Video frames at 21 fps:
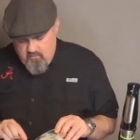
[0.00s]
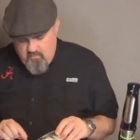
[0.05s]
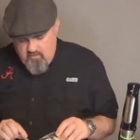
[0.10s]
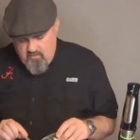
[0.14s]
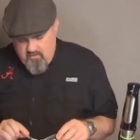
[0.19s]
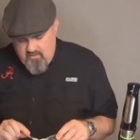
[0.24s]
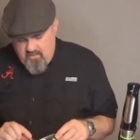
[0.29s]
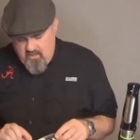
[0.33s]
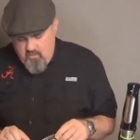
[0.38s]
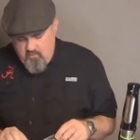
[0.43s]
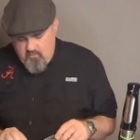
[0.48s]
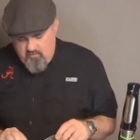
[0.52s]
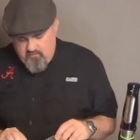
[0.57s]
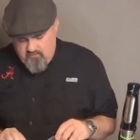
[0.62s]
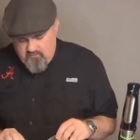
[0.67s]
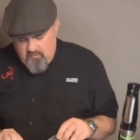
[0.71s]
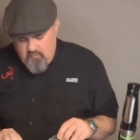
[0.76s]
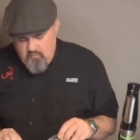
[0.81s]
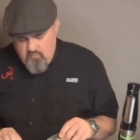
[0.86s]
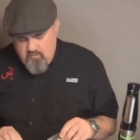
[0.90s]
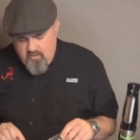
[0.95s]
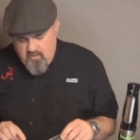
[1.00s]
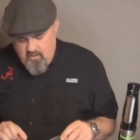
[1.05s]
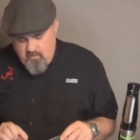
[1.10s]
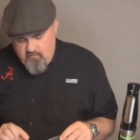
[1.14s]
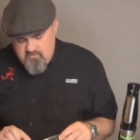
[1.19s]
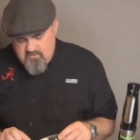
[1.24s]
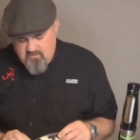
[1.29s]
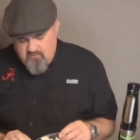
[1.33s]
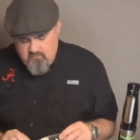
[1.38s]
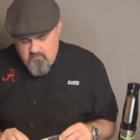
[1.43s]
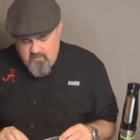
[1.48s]
We're gonna go with 2
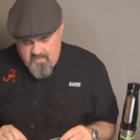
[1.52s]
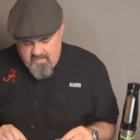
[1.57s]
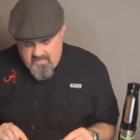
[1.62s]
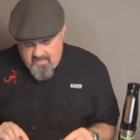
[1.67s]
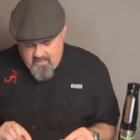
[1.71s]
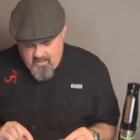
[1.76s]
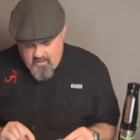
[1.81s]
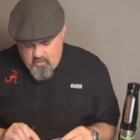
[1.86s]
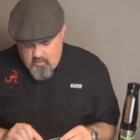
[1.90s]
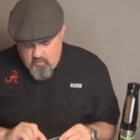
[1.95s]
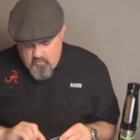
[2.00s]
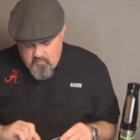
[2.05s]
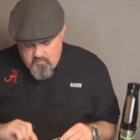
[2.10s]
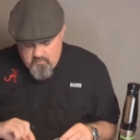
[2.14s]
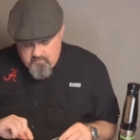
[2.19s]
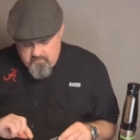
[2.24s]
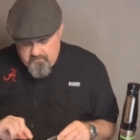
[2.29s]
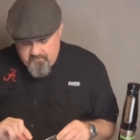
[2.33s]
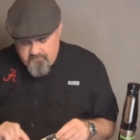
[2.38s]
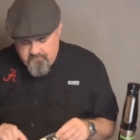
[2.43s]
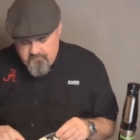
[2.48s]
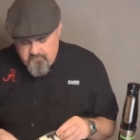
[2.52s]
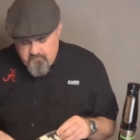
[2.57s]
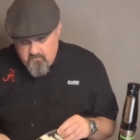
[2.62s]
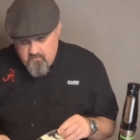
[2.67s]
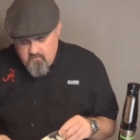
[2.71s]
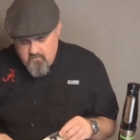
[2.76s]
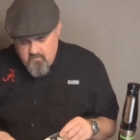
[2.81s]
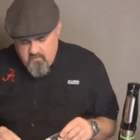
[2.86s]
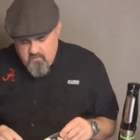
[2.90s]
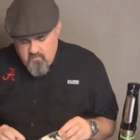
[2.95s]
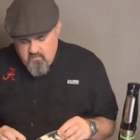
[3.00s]
cups of mayo
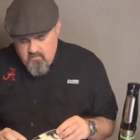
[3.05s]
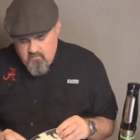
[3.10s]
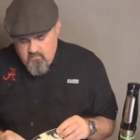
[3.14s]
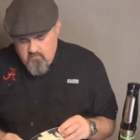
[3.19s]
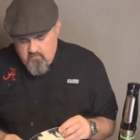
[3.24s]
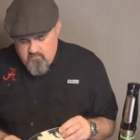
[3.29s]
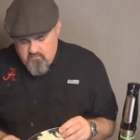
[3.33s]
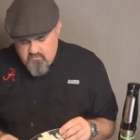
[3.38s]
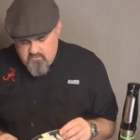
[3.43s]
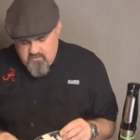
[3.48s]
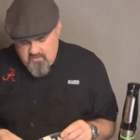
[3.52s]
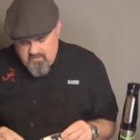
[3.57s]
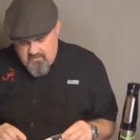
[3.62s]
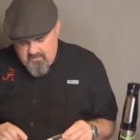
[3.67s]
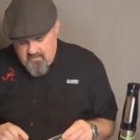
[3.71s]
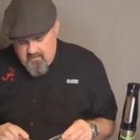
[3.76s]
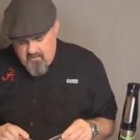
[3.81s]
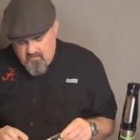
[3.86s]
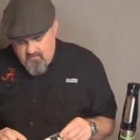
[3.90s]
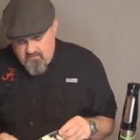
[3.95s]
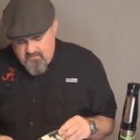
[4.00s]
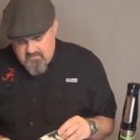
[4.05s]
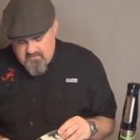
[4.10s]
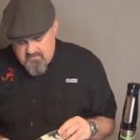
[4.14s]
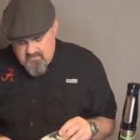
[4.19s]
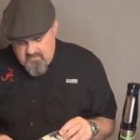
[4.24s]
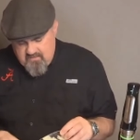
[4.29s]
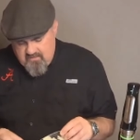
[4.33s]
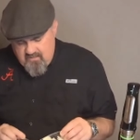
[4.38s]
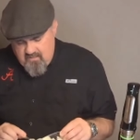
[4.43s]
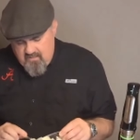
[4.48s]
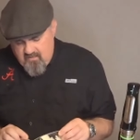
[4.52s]
and try to get all this
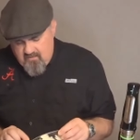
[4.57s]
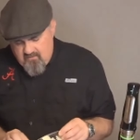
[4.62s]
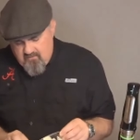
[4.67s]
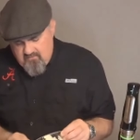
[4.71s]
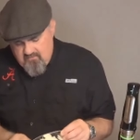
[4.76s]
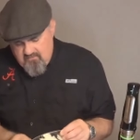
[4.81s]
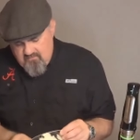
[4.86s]
in there.